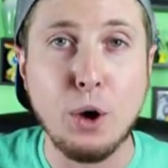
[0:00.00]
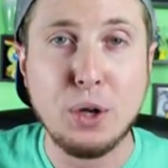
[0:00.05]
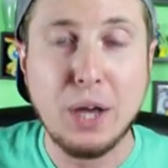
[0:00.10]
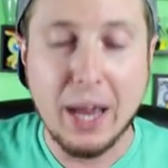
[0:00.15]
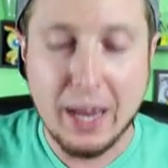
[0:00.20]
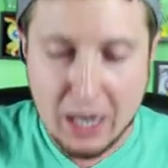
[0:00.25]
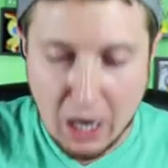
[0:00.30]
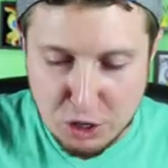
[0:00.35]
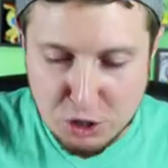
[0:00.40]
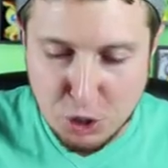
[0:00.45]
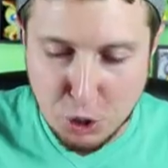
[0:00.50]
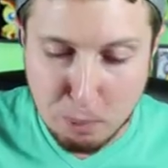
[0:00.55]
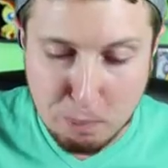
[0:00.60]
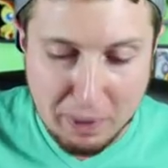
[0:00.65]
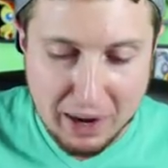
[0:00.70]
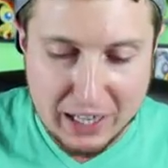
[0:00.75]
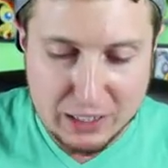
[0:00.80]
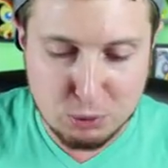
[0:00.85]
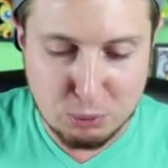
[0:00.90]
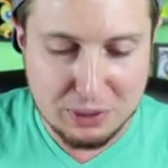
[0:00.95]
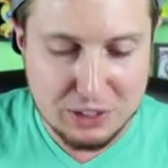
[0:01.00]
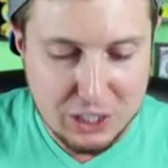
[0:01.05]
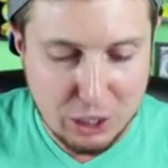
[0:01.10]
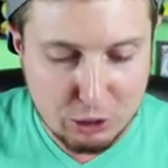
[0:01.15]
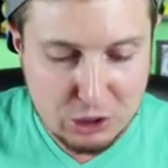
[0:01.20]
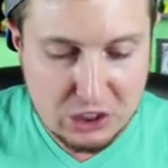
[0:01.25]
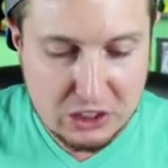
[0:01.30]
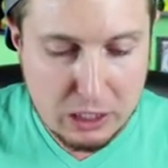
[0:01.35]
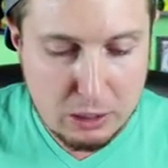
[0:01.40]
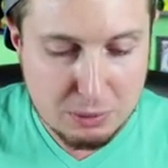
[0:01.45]
okay, a new box with
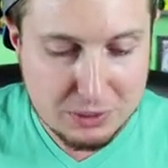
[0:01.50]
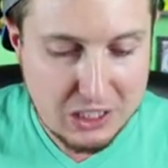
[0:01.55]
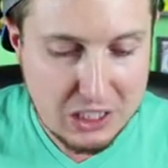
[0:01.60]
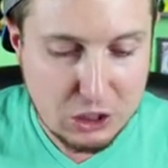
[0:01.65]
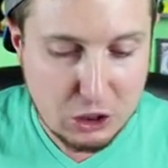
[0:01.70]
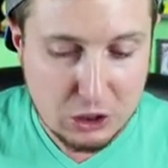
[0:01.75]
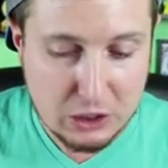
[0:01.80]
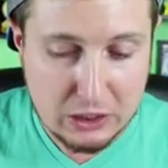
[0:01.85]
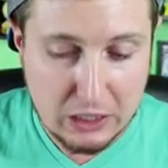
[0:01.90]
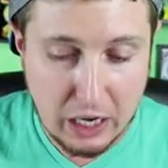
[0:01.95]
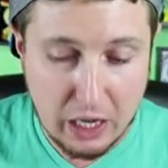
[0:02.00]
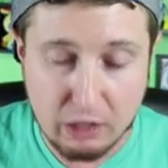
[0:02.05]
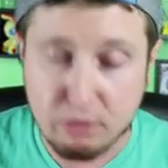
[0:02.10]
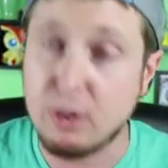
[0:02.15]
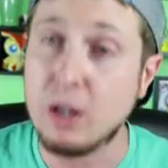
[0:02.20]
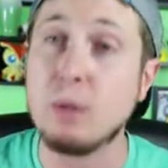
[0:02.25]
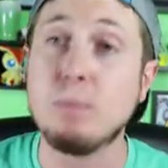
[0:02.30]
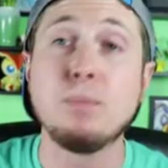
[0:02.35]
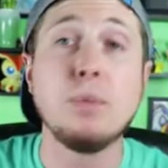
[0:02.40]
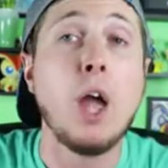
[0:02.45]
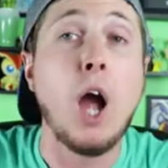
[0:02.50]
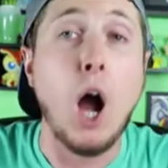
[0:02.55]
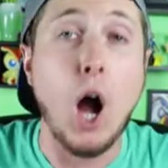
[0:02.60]
no Steam Siege inside of it.